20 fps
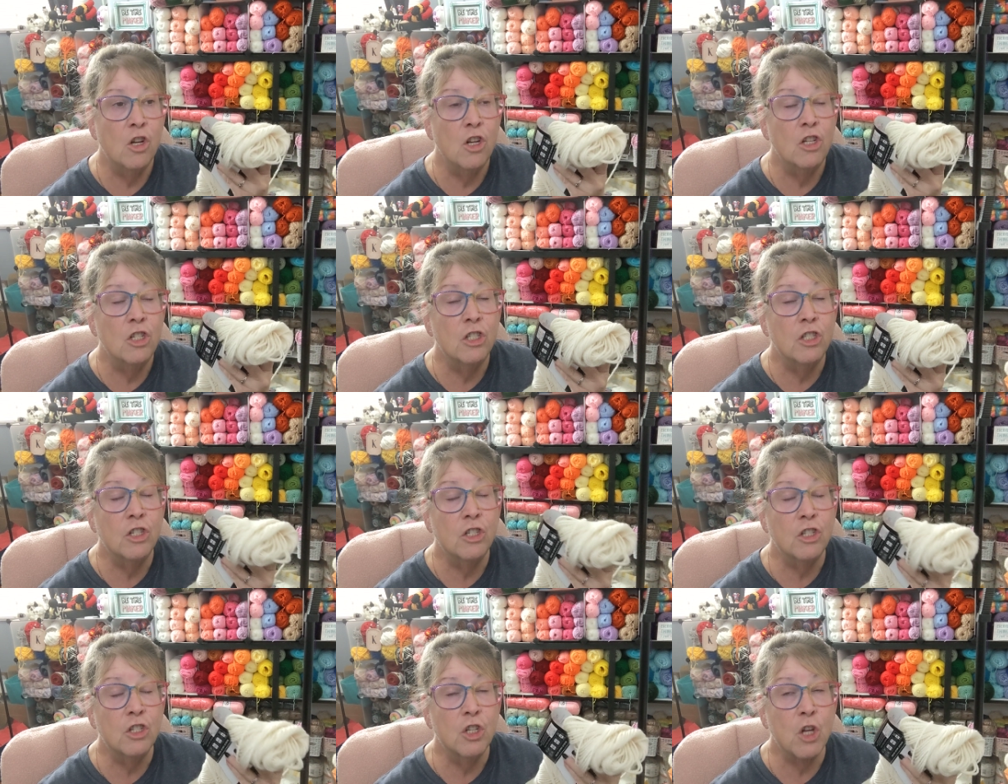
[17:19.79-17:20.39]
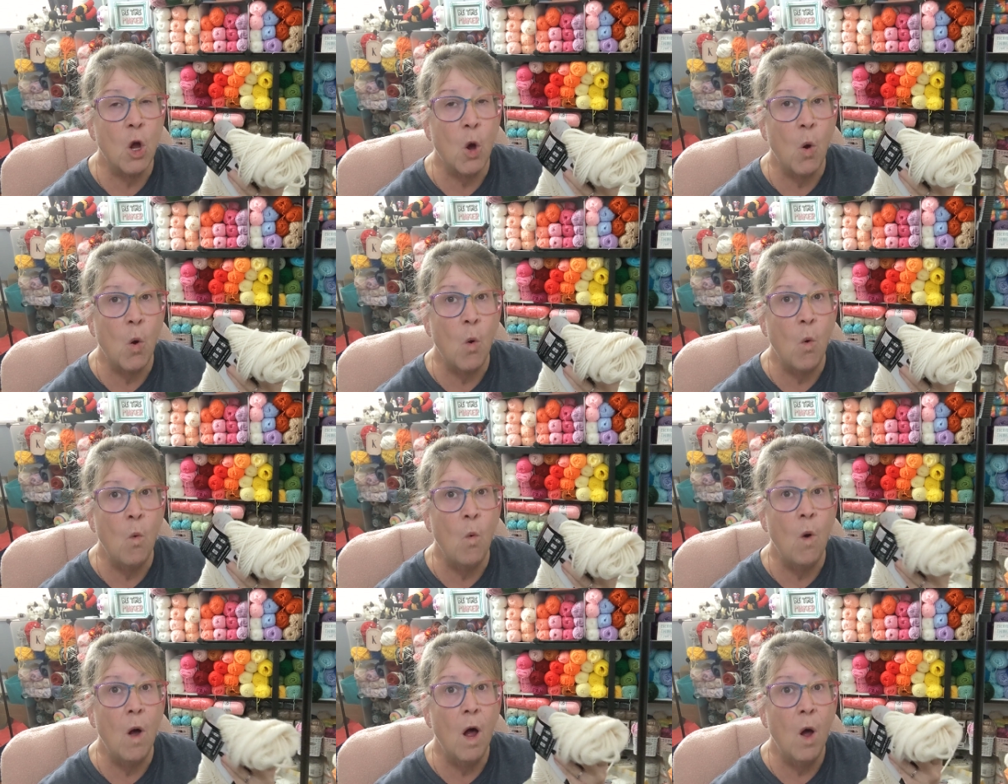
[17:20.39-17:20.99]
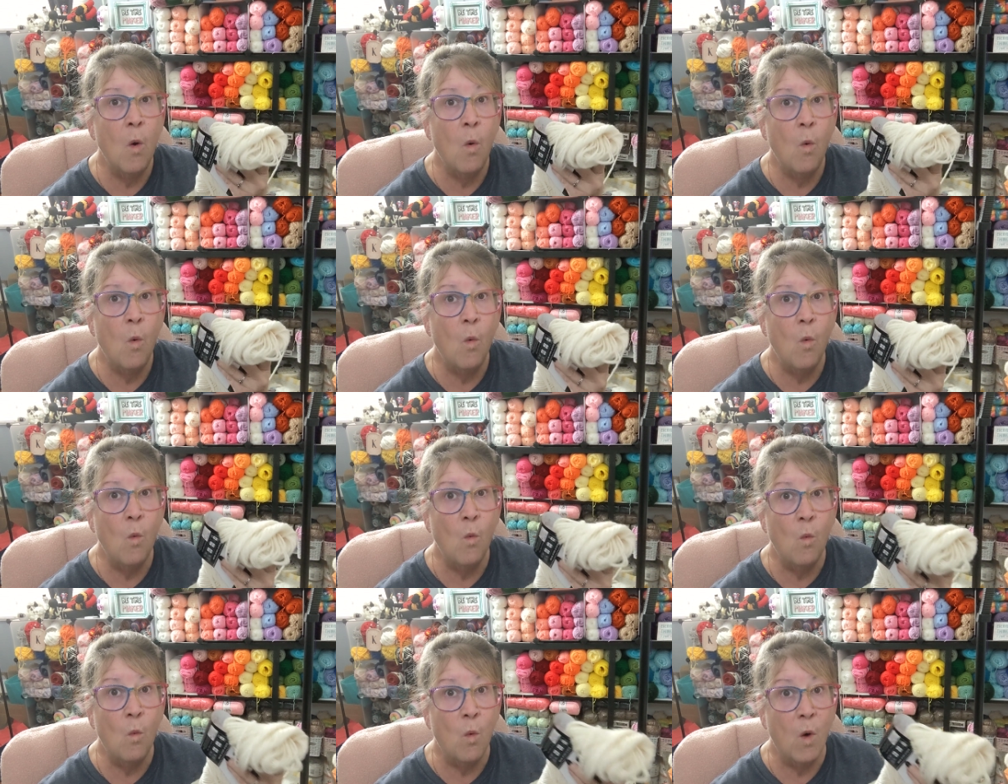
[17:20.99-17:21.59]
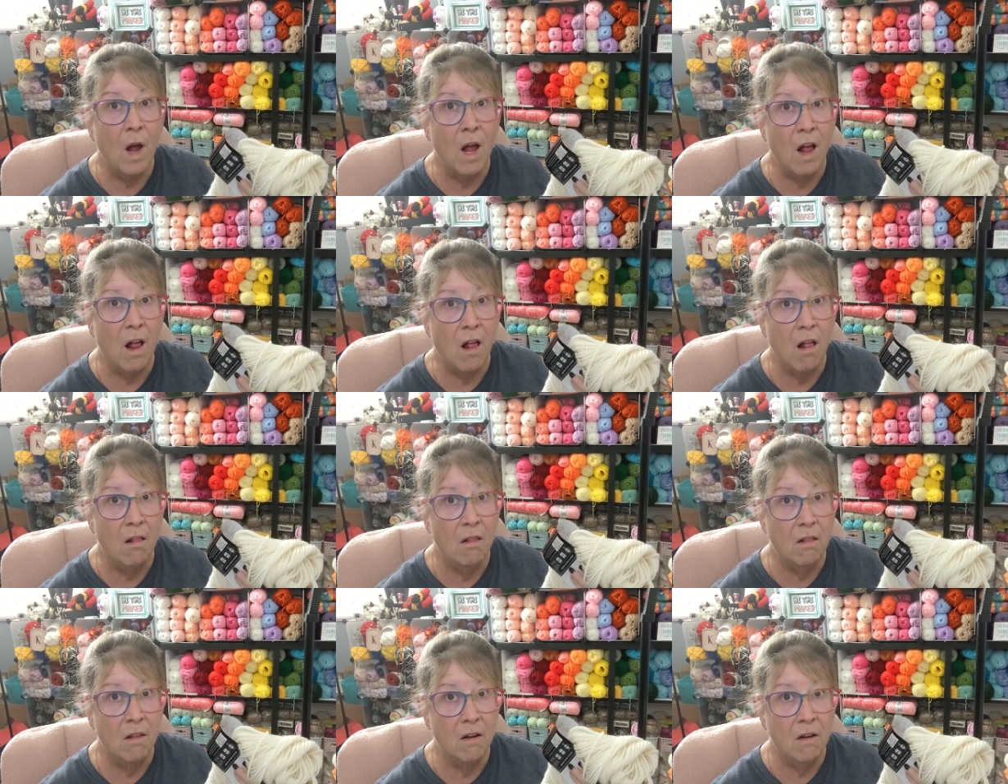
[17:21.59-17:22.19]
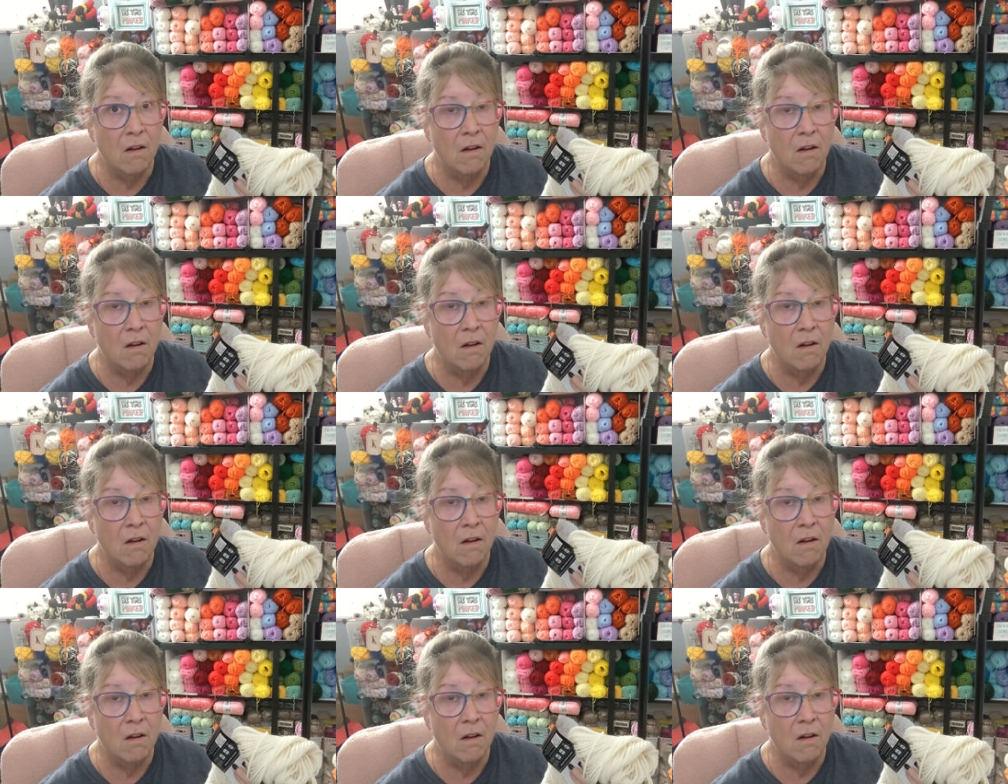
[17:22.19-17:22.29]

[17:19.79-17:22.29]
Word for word: so well.